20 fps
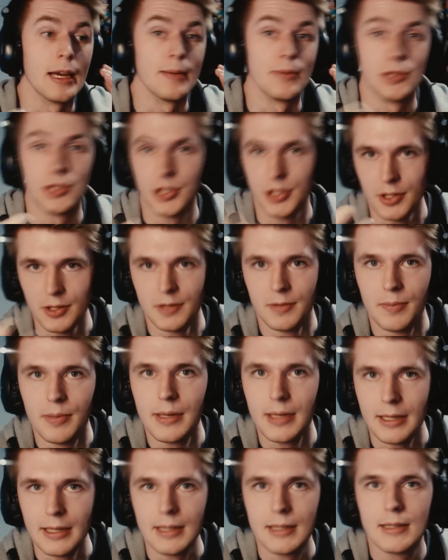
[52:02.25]
should
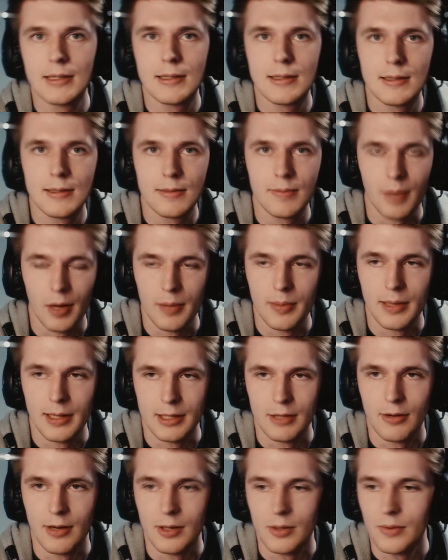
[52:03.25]
be by
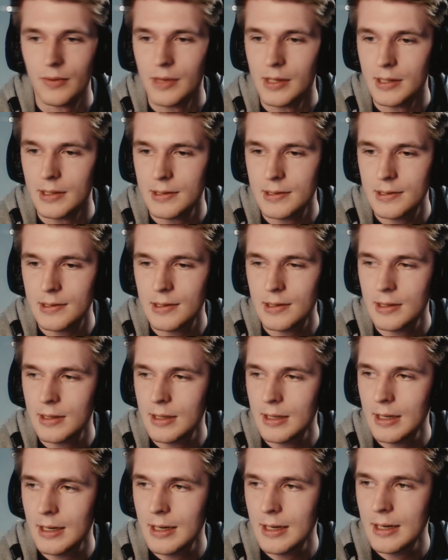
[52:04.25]
playing around with this.
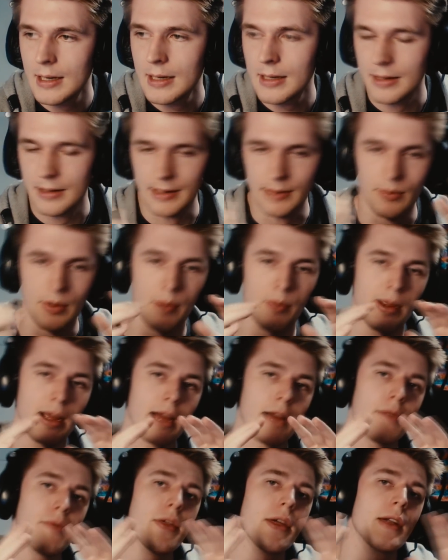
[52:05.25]
Then when we
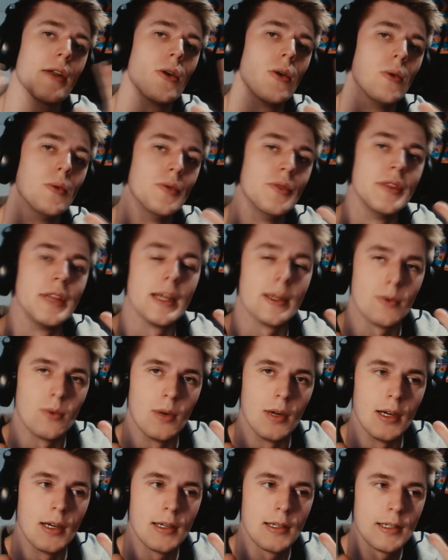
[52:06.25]
have that whole
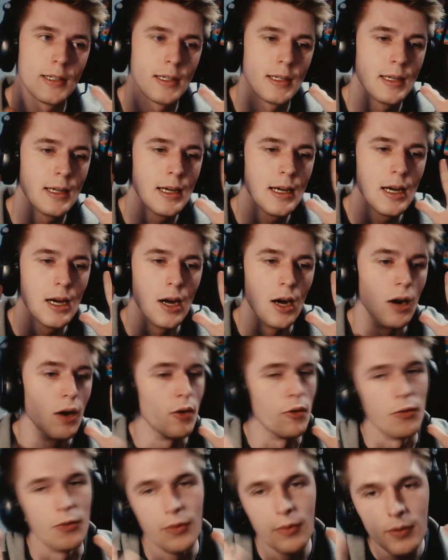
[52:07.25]
network
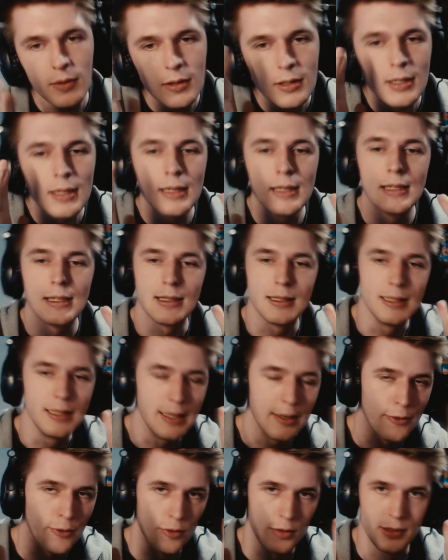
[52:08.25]
of
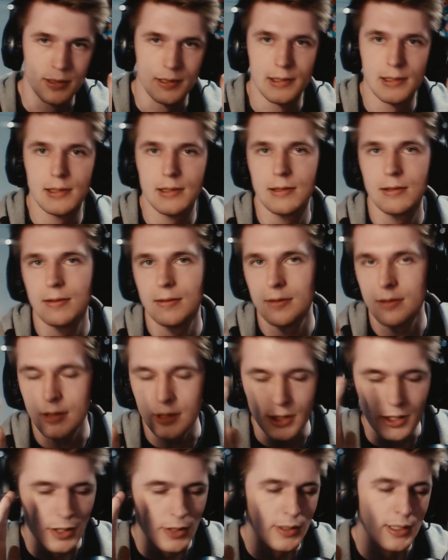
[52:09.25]
different
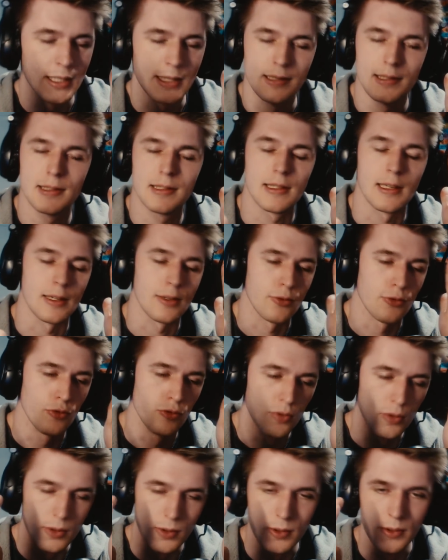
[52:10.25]
units and
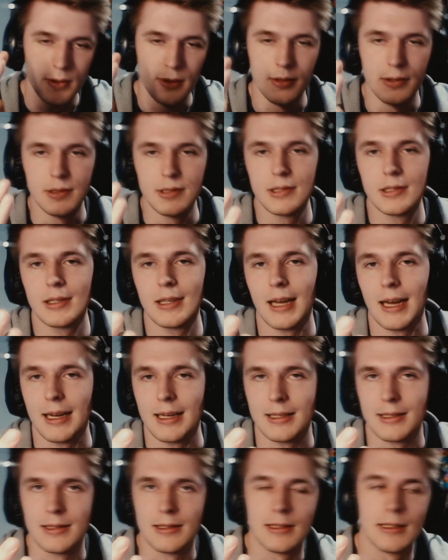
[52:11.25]
rules
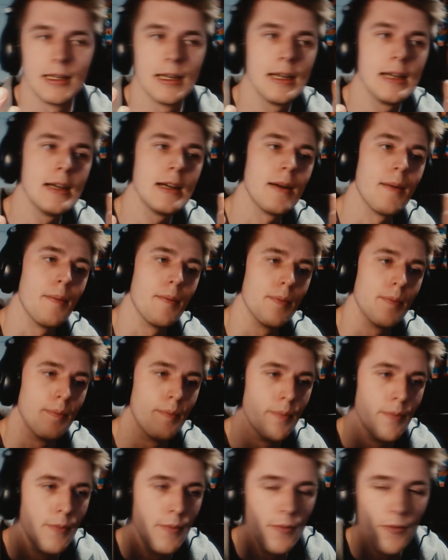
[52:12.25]
and
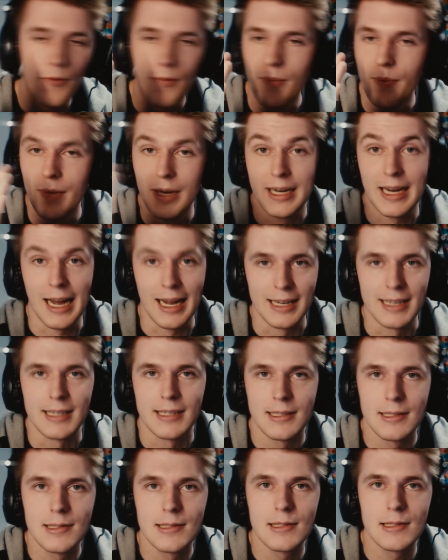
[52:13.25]

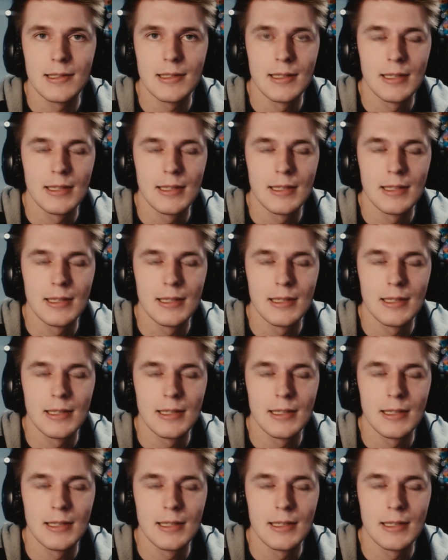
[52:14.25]
mechanics